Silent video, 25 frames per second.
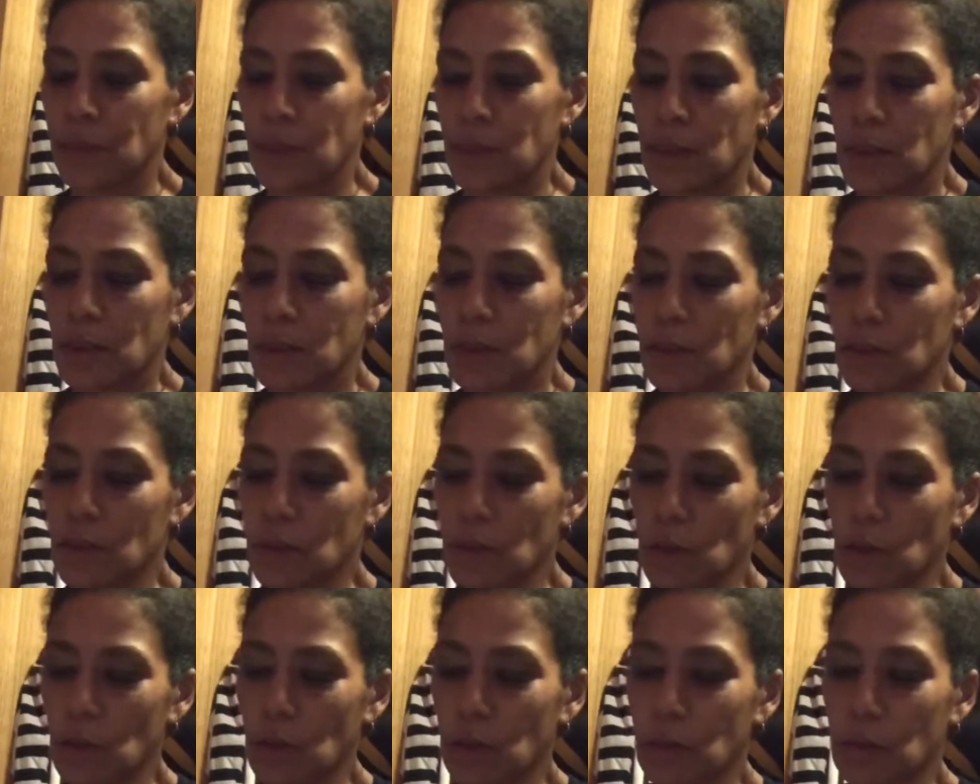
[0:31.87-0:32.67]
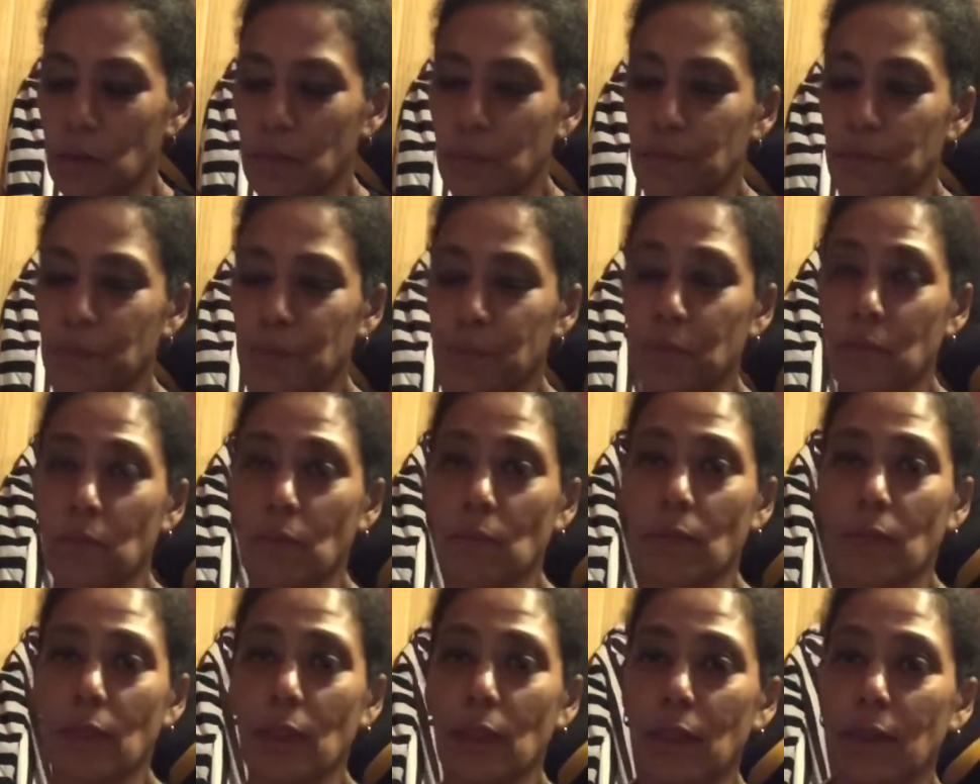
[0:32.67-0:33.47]
So
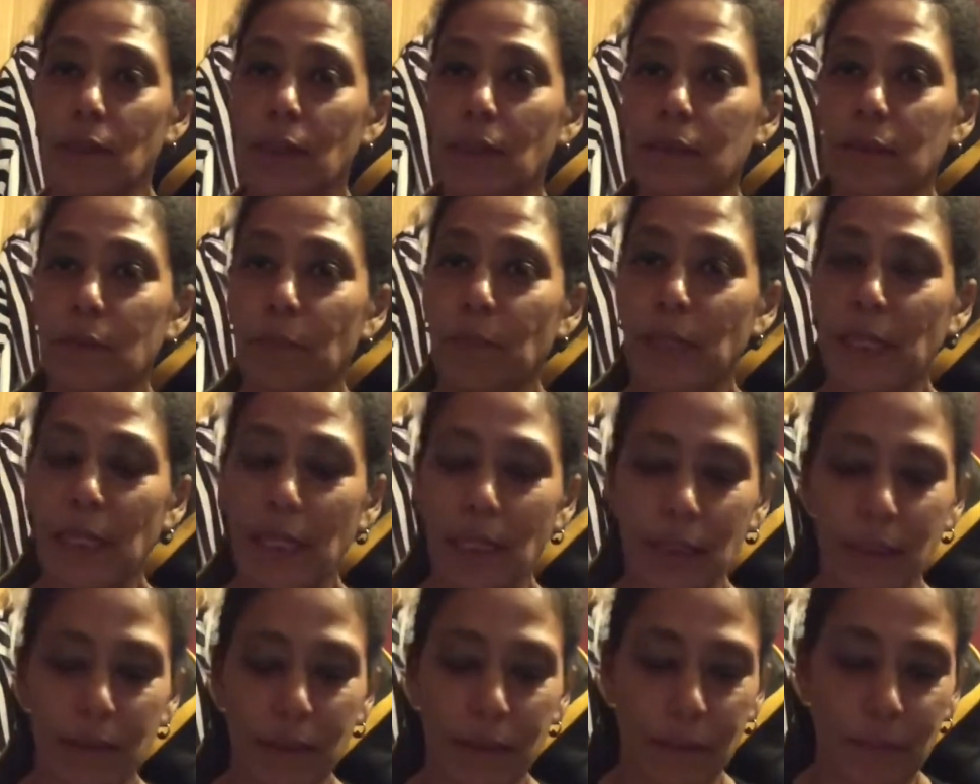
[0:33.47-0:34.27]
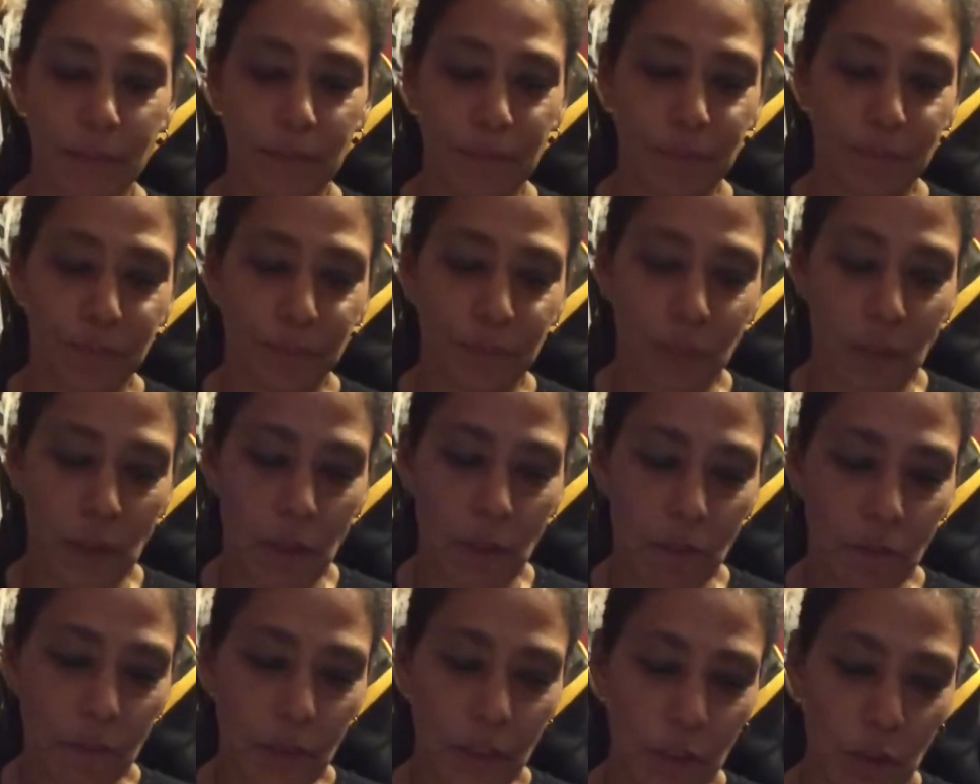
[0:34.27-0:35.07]
let's begin.
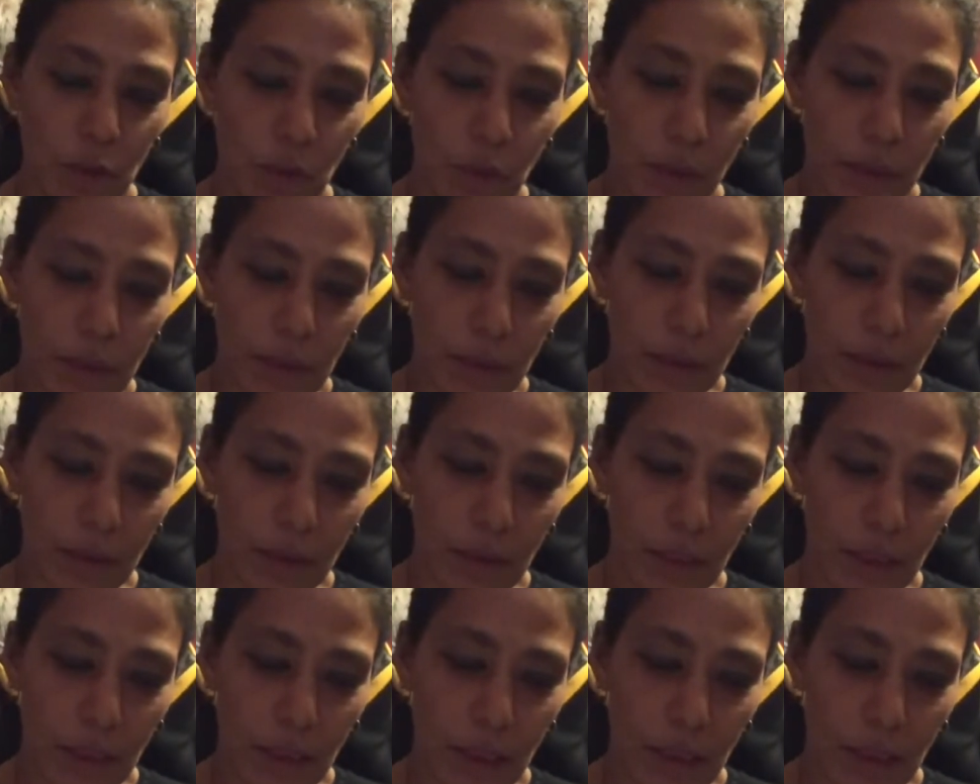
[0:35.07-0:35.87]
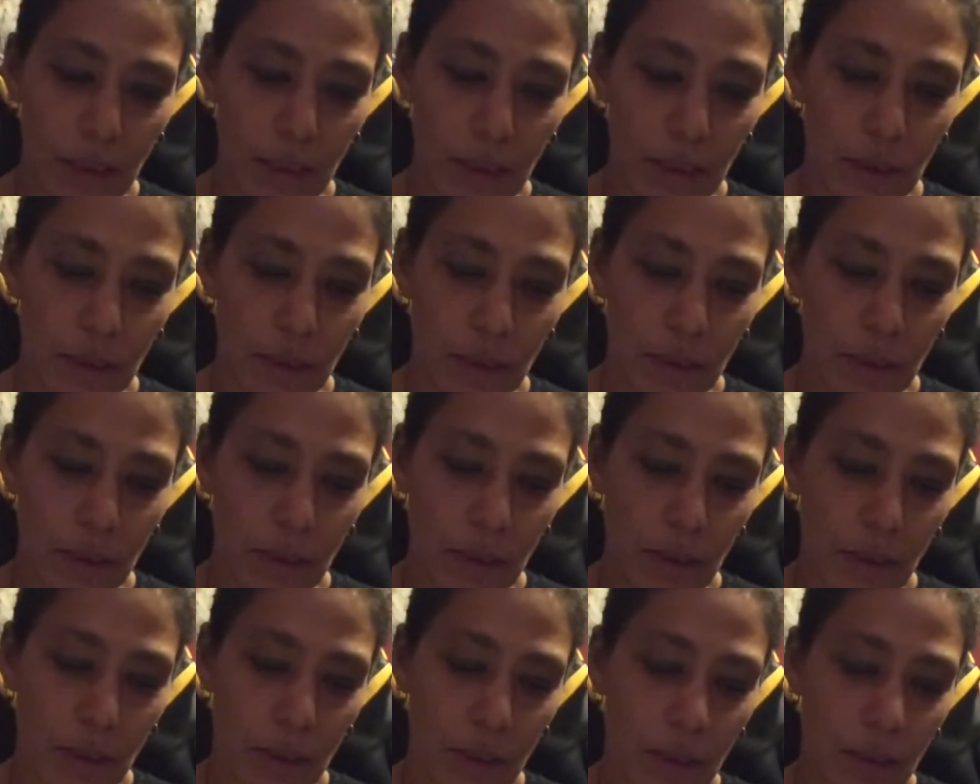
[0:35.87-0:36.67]
First question is,
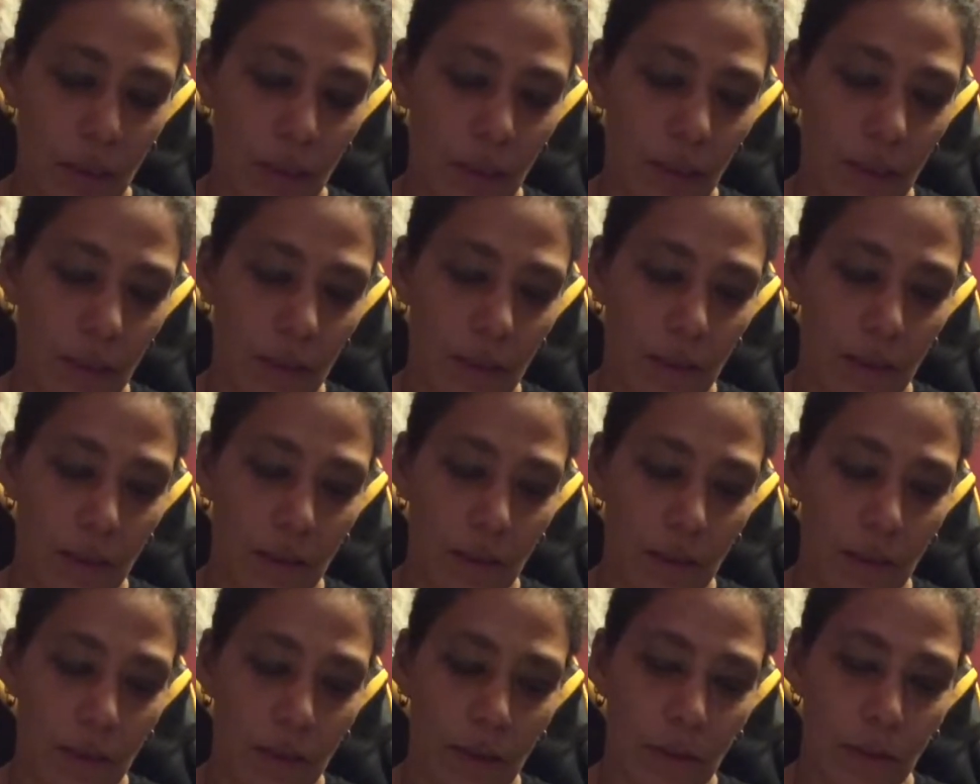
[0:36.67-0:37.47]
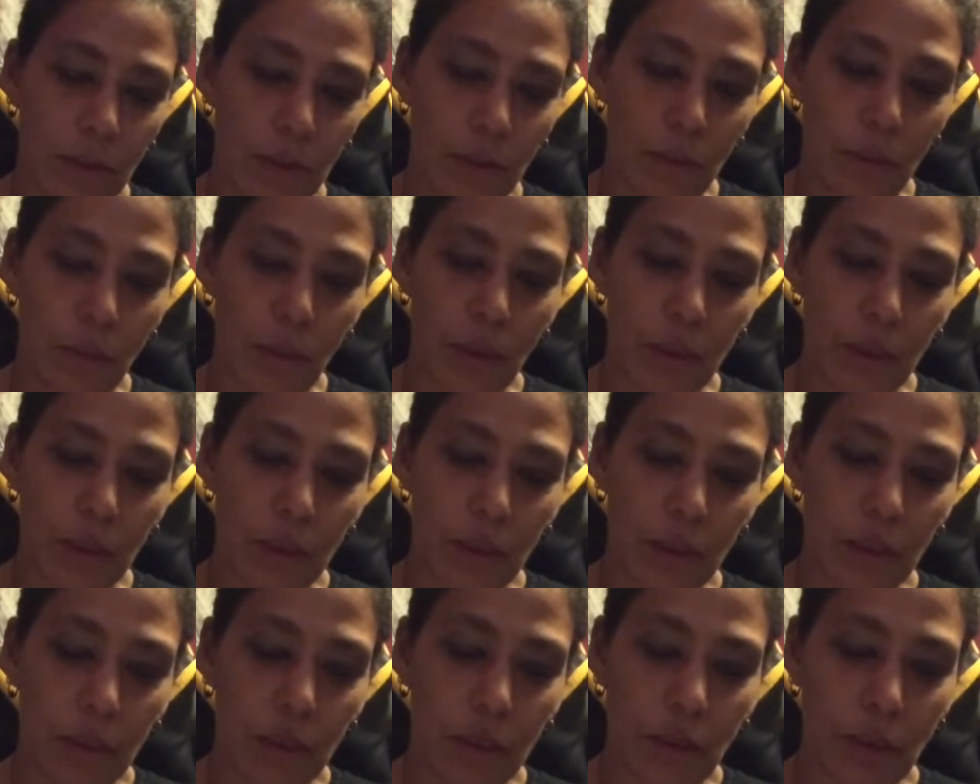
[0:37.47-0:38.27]
what
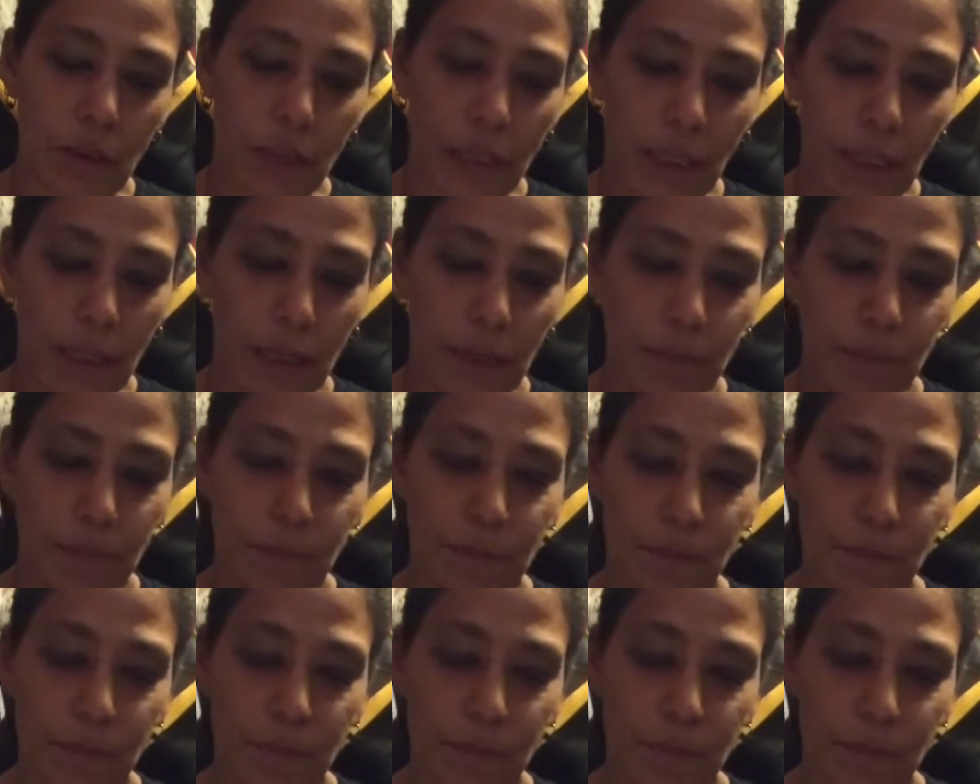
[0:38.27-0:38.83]
is your name?